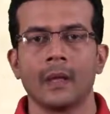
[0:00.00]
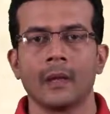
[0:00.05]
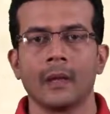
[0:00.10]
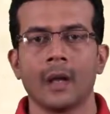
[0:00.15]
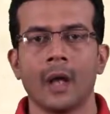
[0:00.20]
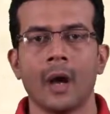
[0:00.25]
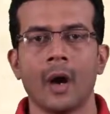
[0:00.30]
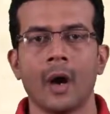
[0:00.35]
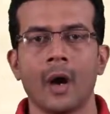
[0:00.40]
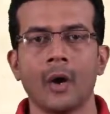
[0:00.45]

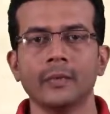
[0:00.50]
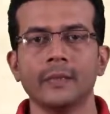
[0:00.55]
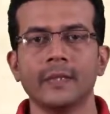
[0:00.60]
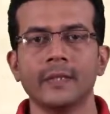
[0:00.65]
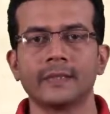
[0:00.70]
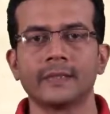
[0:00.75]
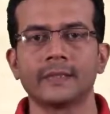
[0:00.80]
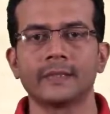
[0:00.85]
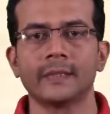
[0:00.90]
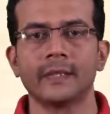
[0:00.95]
Now, how
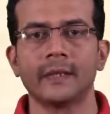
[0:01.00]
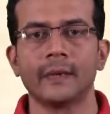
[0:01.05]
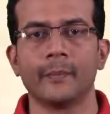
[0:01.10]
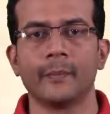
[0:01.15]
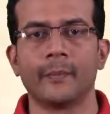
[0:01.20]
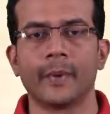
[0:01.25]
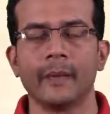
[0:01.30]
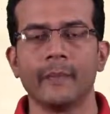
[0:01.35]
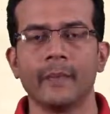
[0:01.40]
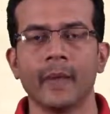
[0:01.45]
this
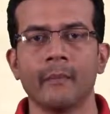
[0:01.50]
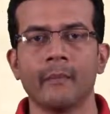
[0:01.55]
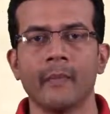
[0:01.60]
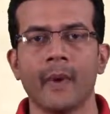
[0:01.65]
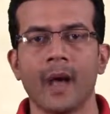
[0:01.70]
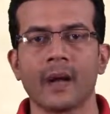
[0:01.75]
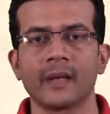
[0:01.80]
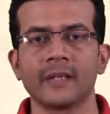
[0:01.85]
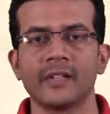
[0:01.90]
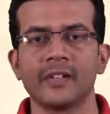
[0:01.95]
premium
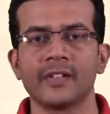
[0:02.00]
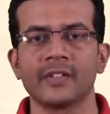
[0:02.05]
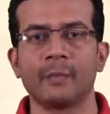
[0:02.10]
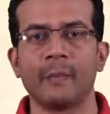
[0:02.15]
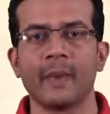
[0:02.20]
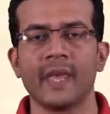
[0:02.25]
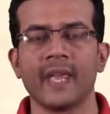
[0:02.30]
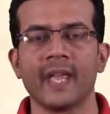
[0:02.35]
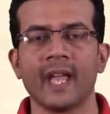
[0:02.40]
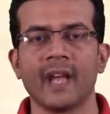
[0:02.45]
margin is
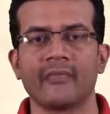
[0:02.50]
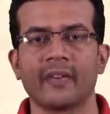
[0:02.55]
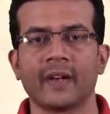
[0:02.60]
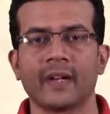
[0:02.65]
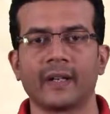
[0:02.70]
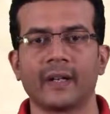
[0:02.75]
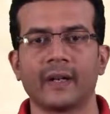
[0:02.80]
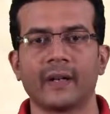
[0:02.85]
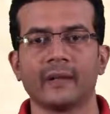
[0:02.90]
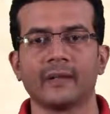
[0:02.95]
being
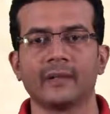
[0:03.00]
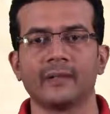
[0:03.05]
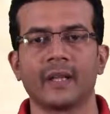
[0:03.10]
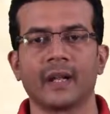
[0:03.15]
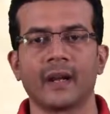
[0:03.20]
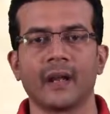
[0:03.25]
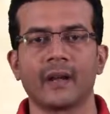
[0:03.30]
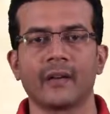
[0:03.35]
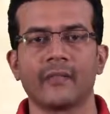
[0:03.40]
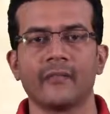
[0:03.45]
affected?
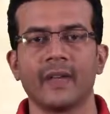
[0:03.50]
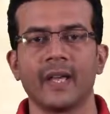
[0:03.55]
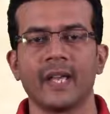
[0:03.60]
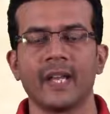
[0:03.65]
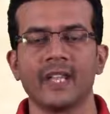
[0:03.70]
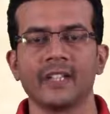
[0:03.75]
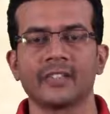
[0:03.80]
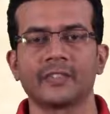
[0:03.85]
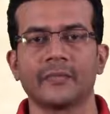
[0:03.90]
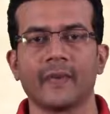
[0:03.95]
There are
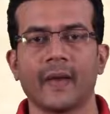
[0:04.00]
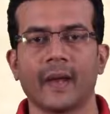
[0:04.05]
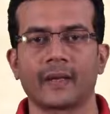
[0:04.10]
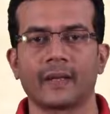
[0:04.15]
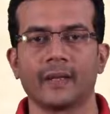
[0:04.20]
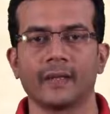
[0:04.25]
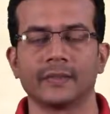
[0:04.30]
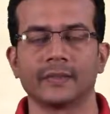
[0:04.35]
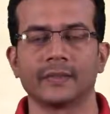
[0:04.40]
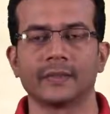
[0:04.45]
various
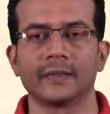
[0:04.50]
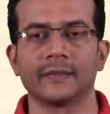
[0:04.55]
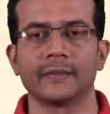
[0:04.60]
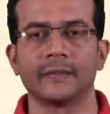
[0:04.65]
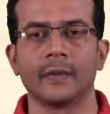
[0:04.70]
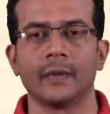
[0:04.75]
factors.